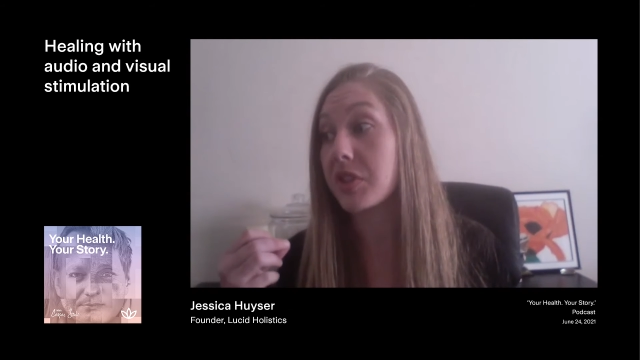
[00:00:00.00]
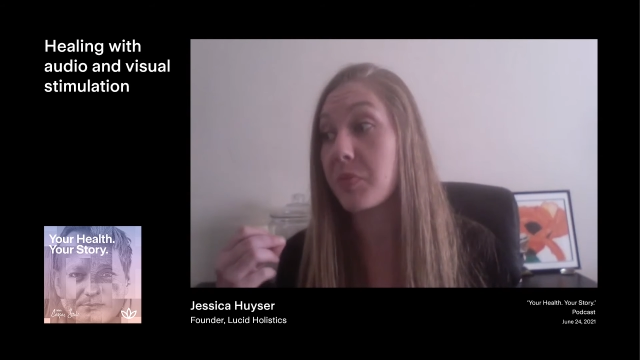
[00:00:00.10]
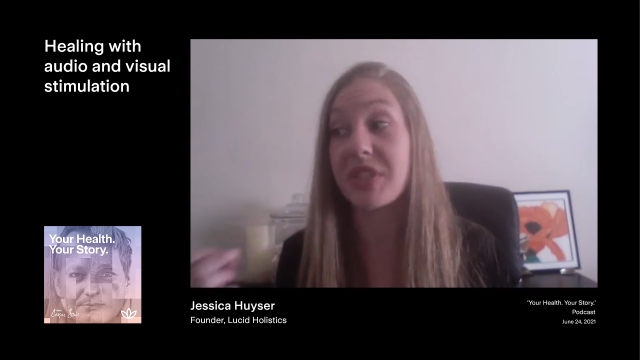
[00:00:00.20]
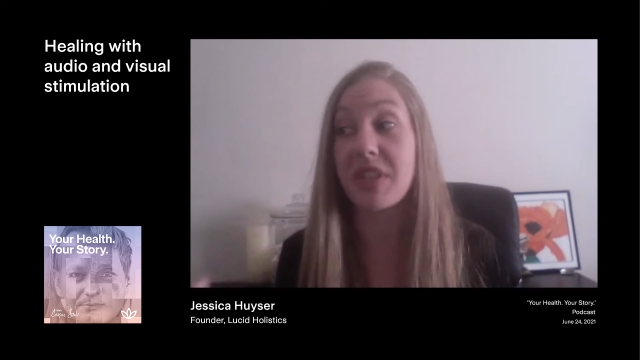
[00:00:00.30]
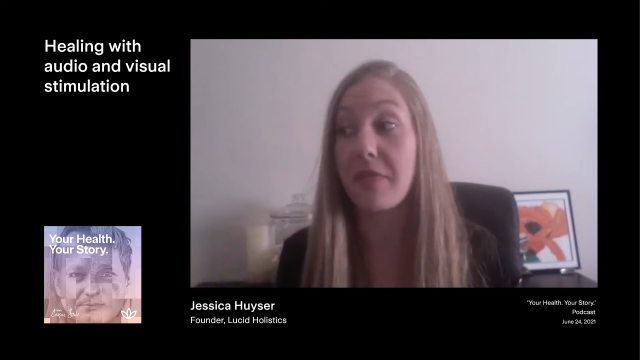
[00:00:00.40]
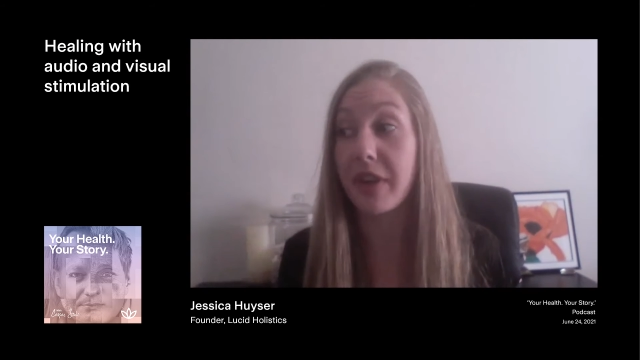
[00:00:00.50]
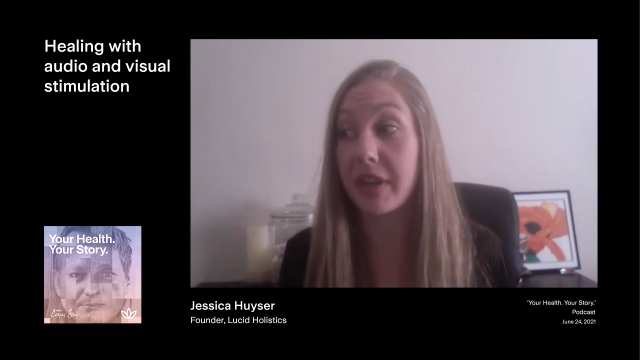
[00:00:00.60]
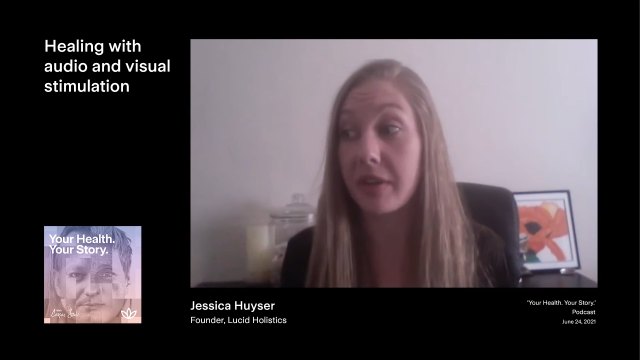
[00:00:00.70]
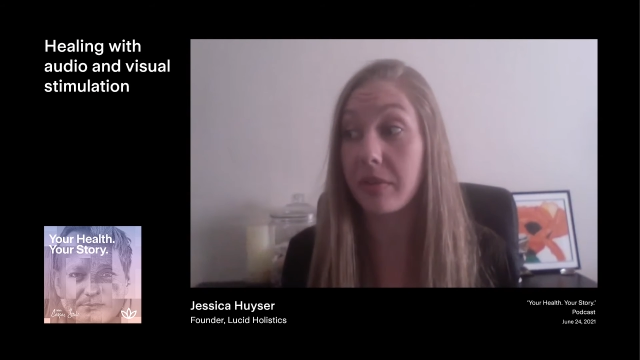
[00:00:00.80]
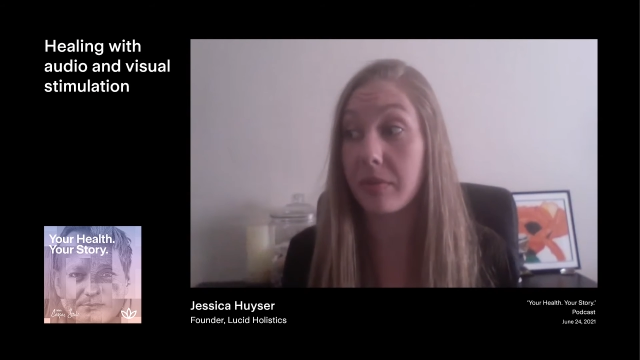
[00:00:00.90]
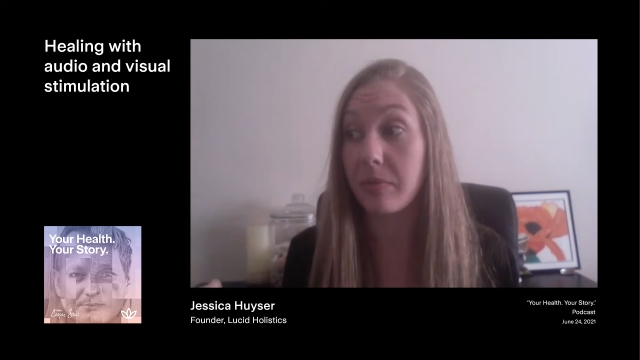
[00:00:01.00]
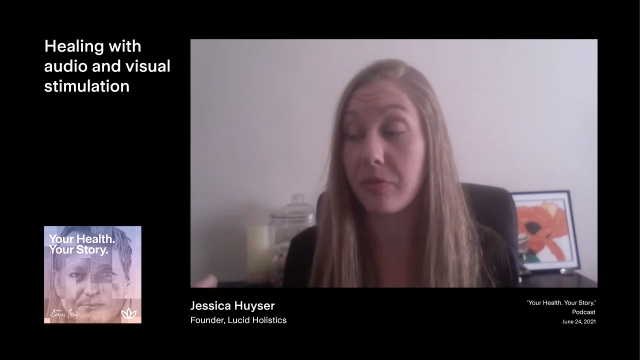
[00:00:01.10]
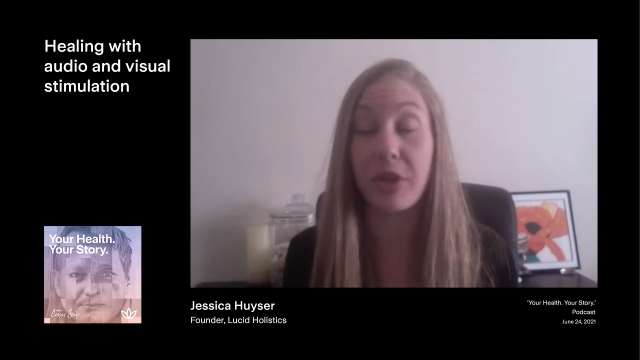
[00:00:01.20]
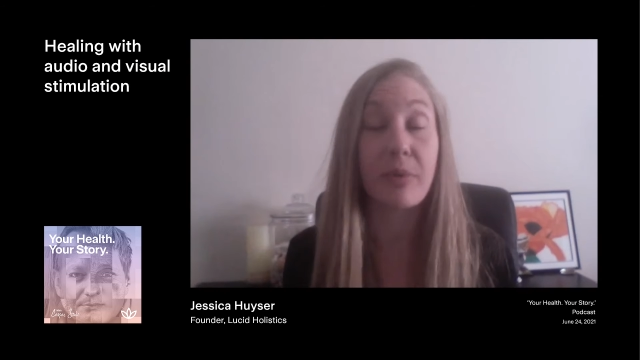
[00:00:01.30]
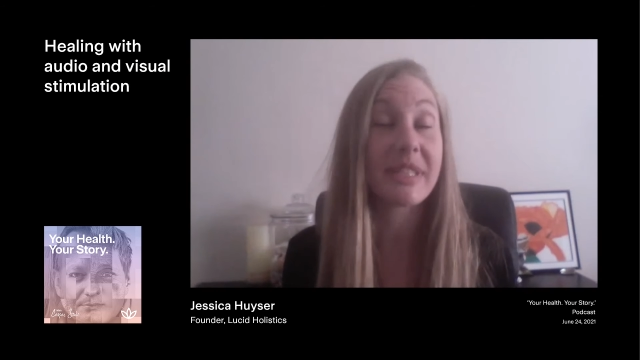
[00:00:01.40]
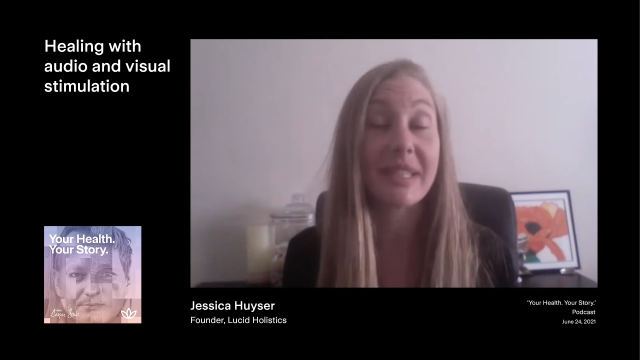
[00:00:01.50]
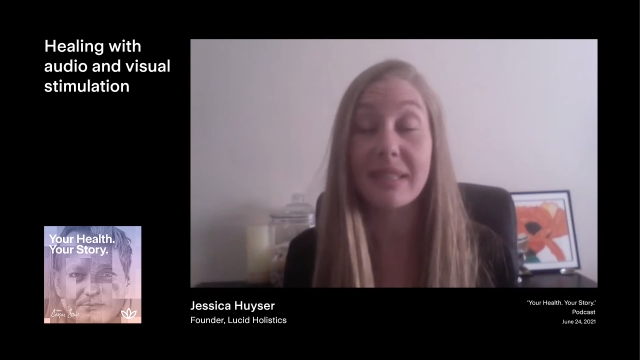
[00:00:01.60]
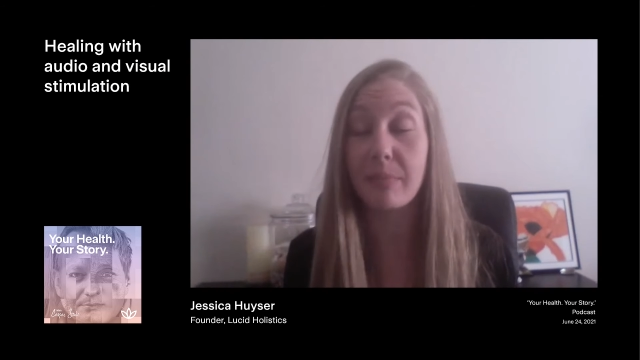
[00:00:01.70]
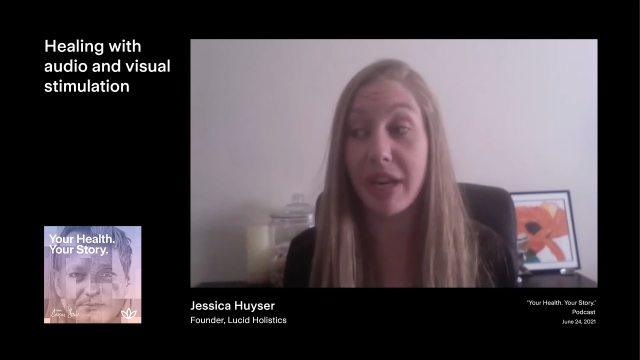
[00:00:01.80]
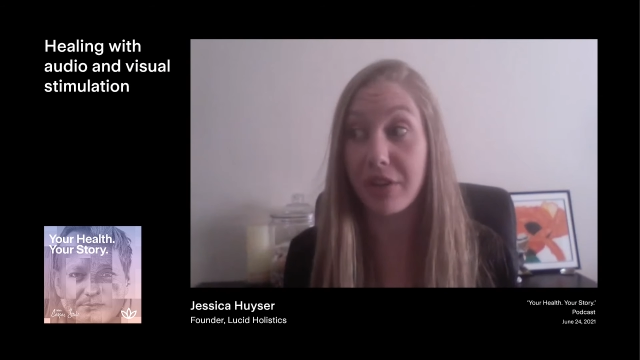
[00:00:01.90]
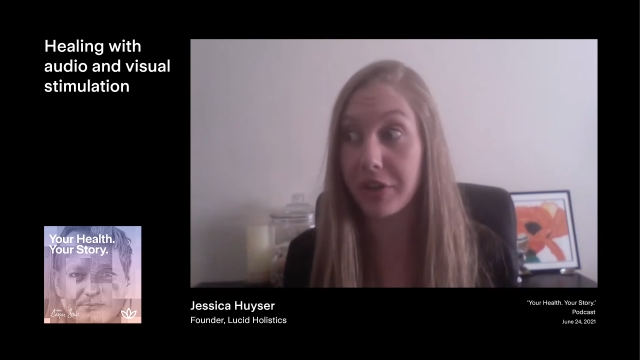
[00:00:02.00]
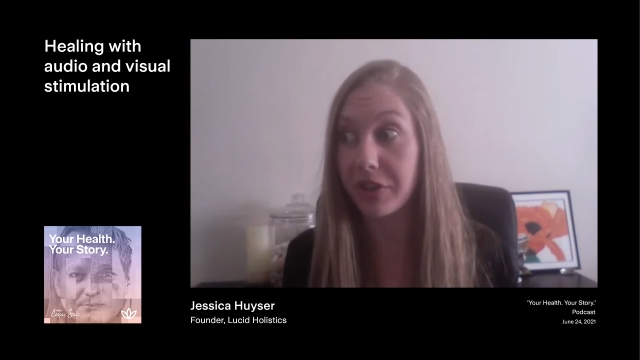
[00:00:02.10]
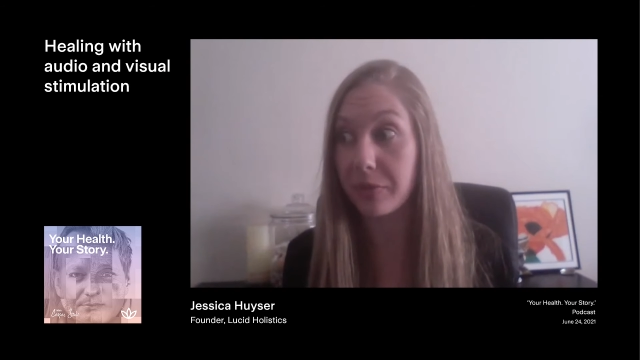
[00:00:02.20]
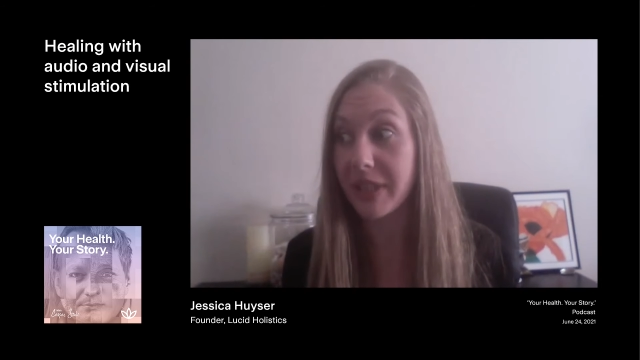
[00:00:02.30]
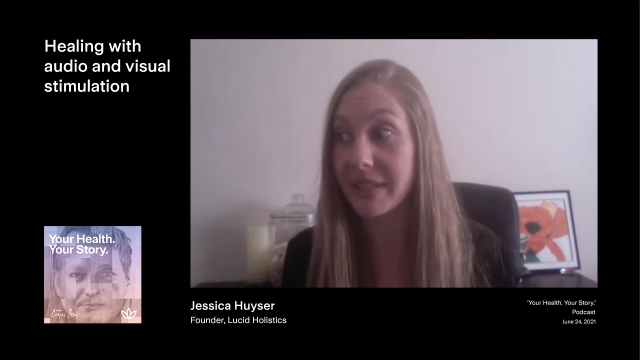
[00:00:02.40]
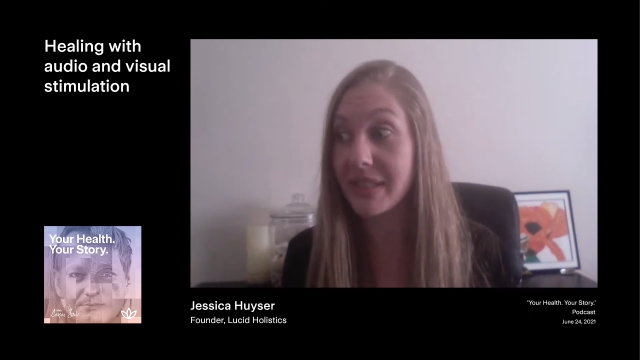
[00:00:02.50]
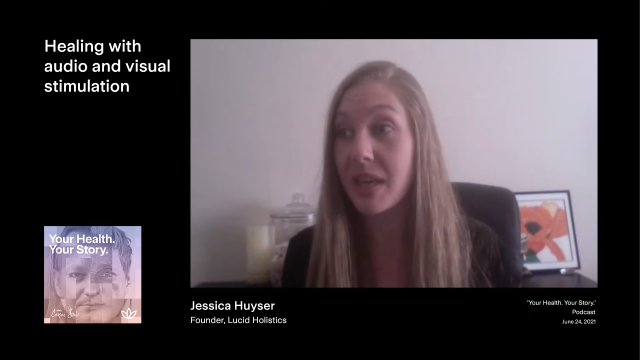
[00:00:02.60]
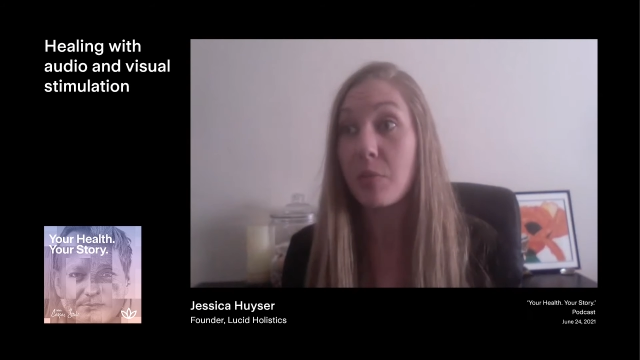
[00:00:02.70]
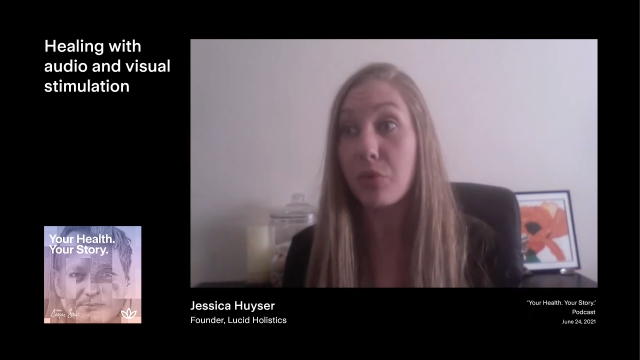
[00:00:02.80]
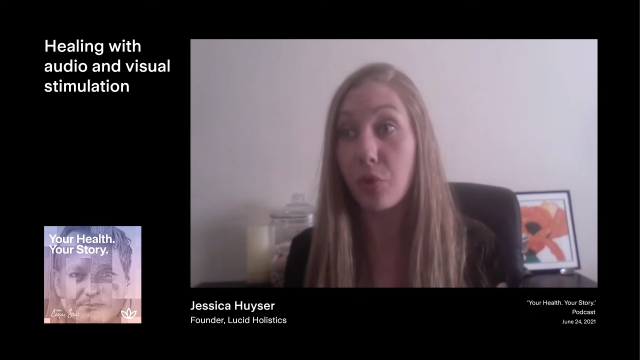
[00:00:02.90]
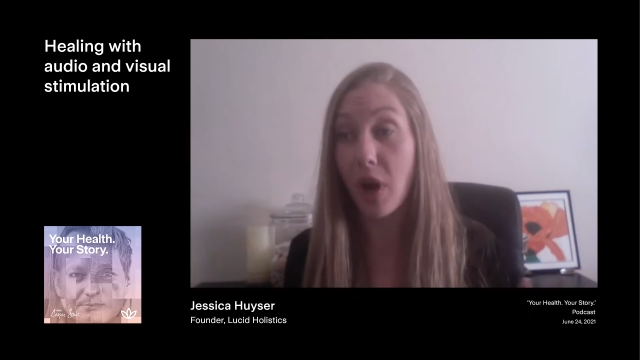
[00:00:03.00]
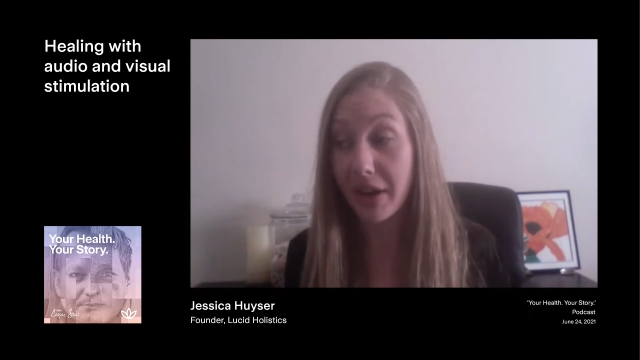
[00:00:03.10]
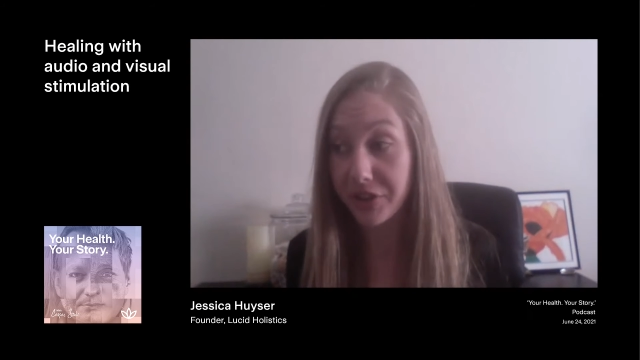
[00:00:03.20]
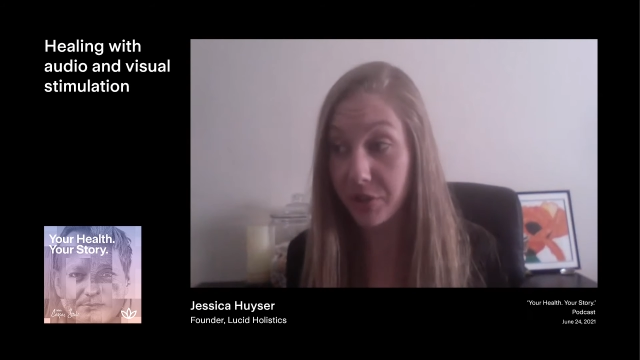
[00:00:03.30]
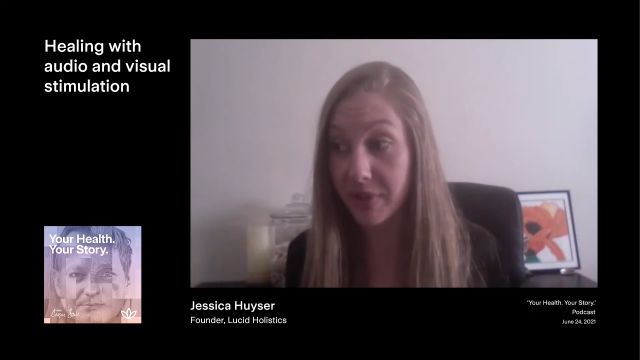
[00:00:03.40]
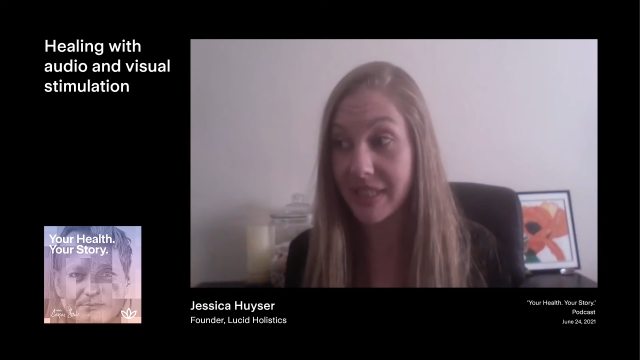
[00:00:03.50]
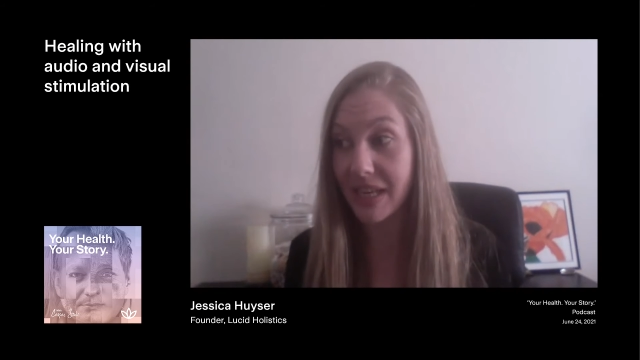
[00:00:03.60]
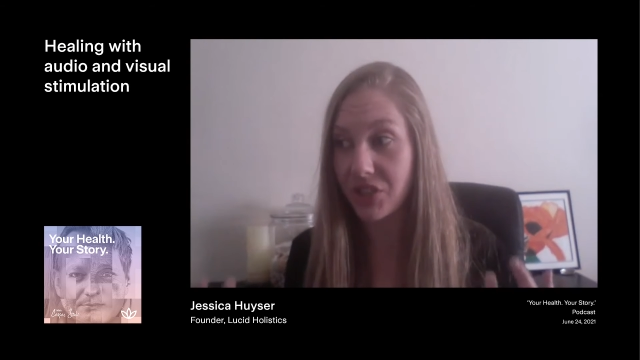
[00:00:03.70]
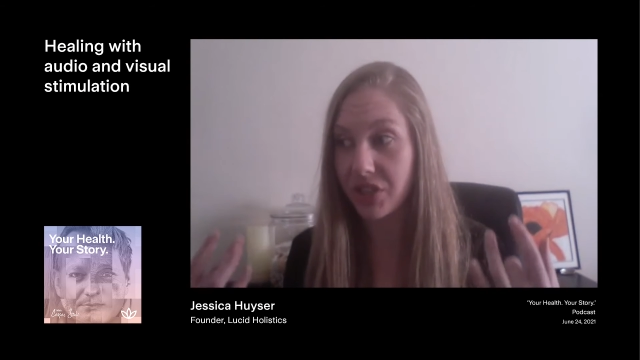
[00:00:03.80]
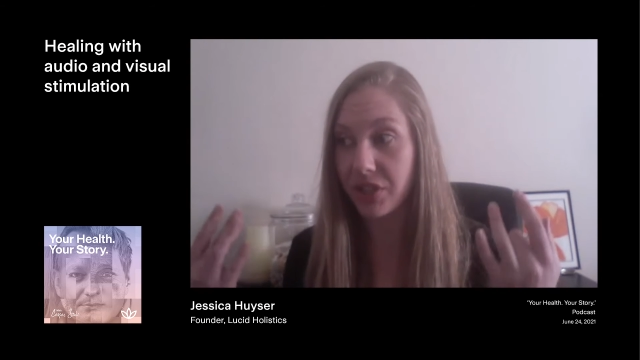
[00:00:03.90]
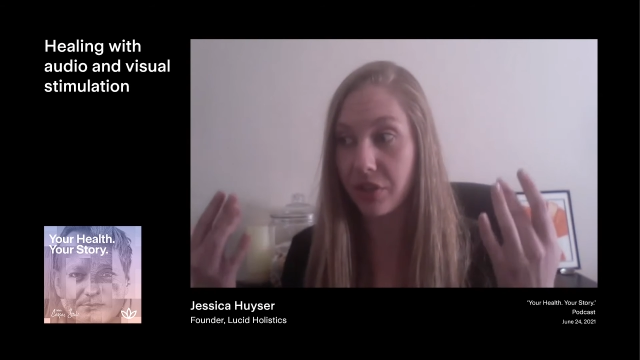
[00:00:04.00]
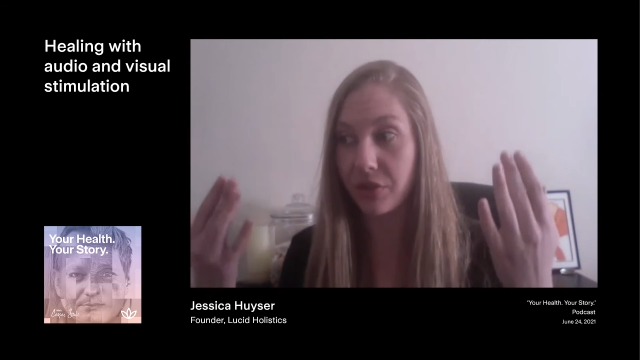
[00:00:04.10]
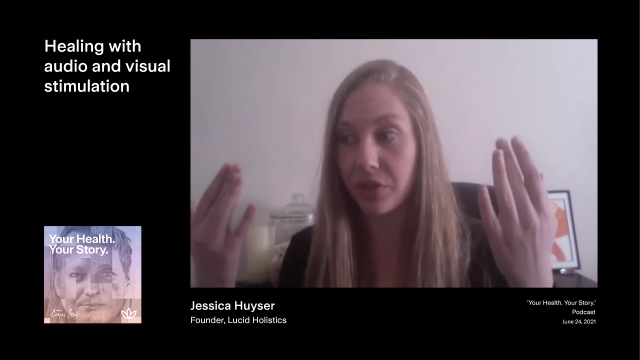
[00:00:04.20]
specific frequencies and binaural beats prior to a session, you know,